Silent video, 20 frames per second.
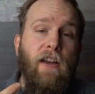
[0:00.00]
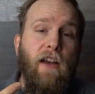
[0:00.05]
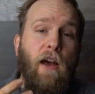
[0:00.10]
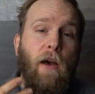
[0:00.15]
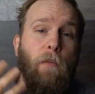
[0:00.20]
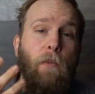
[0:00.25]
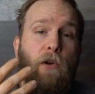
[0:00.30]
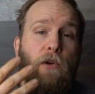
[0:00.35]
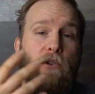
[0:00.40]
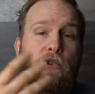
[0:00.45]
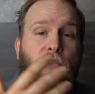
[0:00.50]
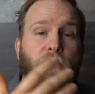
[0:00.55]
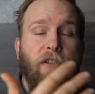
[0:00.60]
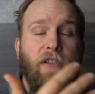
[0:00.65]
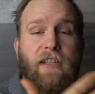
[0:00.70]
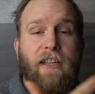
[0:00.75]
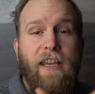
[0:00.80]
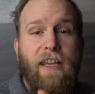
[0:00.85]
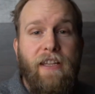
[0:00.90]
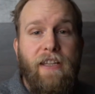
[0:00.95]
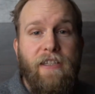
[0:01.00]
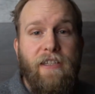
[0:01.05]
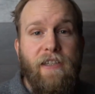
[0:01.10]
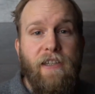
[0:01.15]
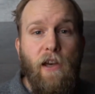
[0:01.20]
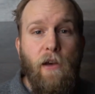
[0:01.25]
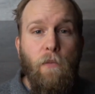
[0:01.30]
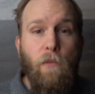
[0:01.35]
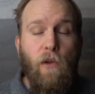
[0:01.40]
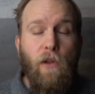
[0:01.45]
emotional states
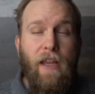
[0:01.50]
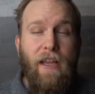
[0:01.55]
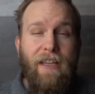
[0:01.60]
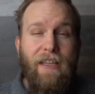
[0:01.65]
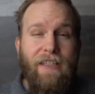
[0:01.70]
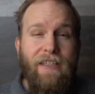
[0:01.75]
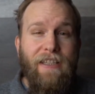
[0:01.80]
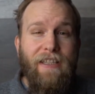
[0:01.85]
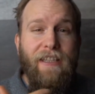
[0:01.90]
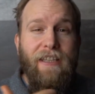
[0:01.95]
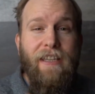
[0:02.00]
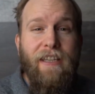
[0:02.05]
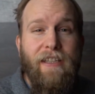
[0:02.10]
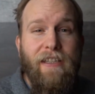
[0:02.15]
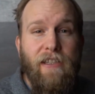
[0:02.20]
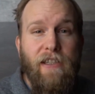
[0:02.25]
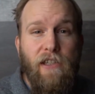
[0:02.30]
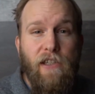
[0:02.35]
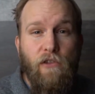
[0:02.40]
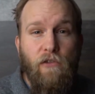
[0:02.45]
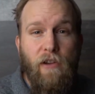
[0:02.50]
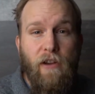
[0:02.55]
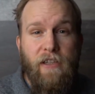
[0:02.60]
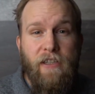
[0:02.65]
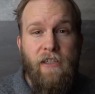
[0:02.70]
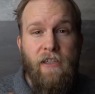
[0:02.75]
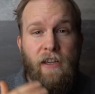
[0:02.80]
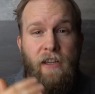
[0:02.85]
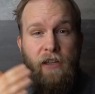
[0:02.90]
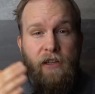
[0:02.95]
that are more likely to lead to stress.